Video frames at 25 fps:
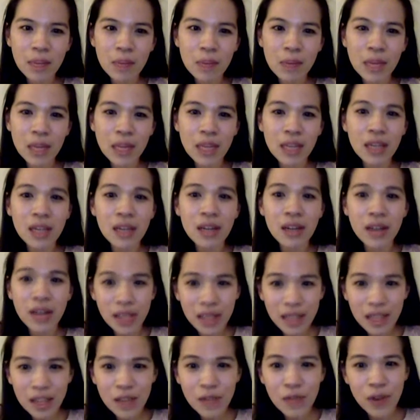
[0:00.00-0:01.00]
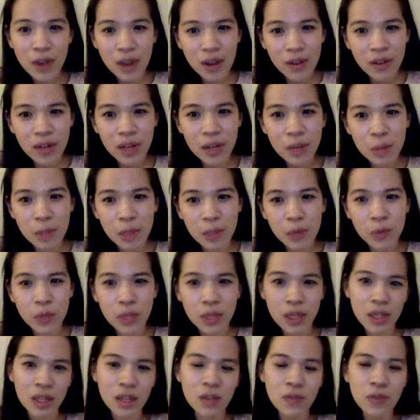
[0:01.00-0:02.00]
and it greatly varies
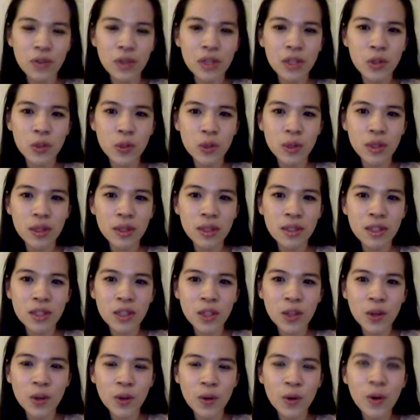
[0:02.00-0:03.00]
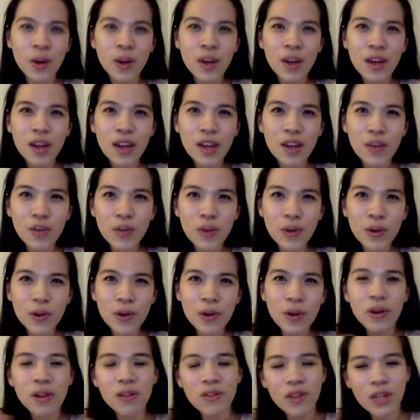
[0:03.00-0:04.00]
between individuals. So if
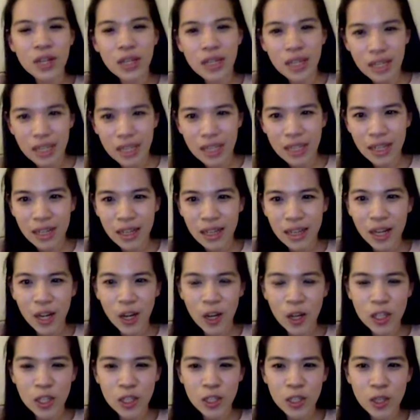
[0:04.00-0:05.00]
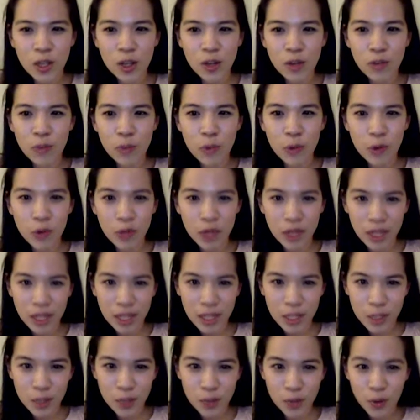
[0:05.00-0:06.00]
you're already eating lots of
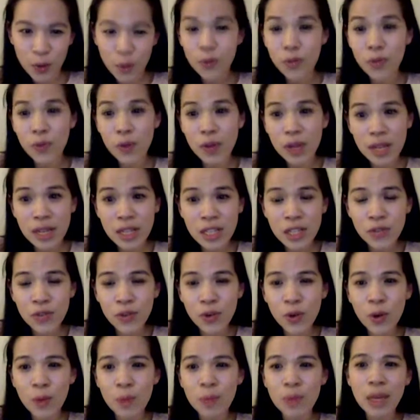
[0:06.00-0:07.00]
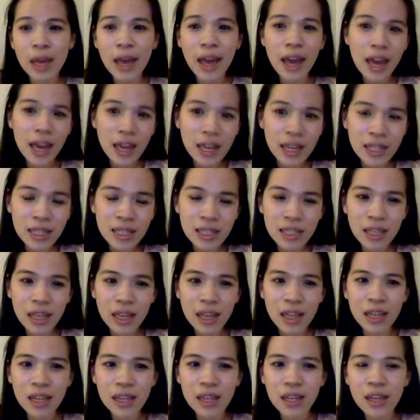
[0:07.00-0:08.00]
protein from fish, from
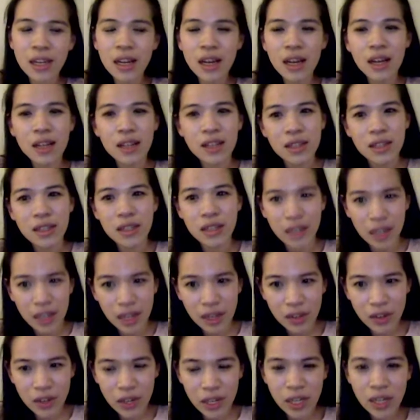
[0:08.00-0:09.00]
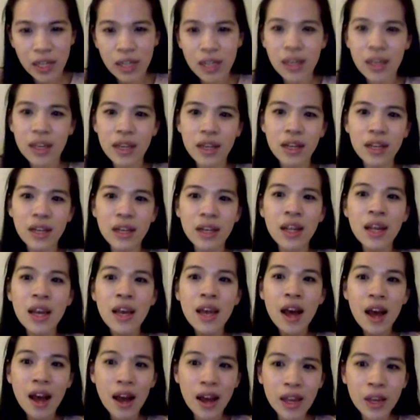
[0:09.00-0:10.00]
eggs, from mm. other dairy,
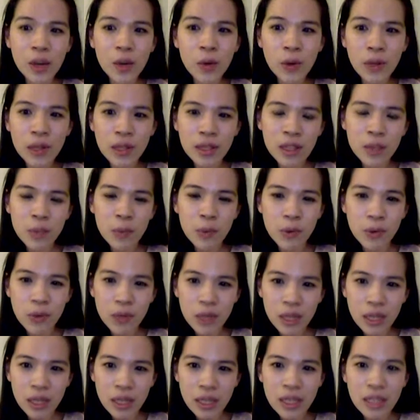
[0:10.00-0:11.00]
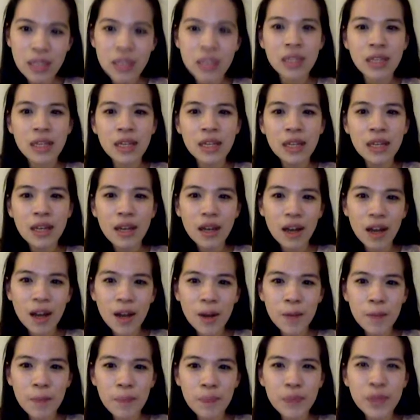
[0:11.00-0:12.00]
high quality proteins,
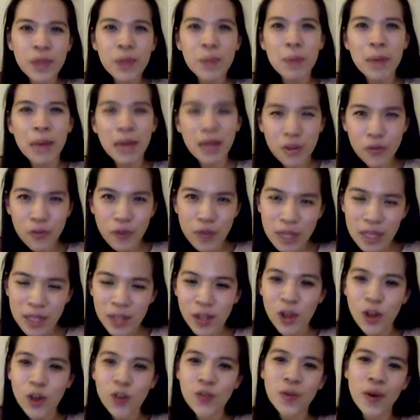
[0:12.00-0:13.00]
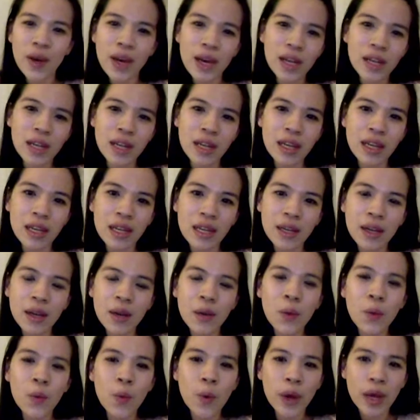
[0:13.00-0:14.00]
um, the benefits of
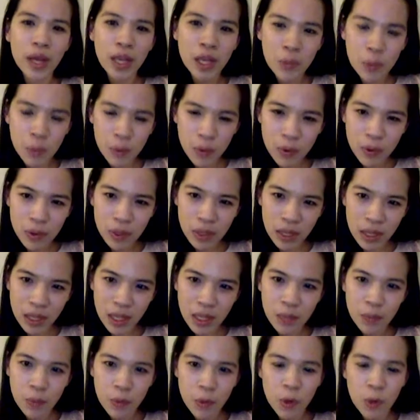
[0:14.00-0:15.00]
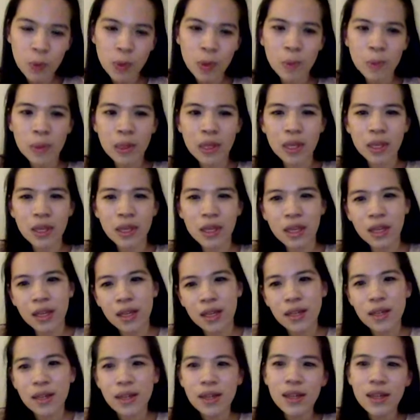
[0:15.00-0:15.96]
adding whey protein probably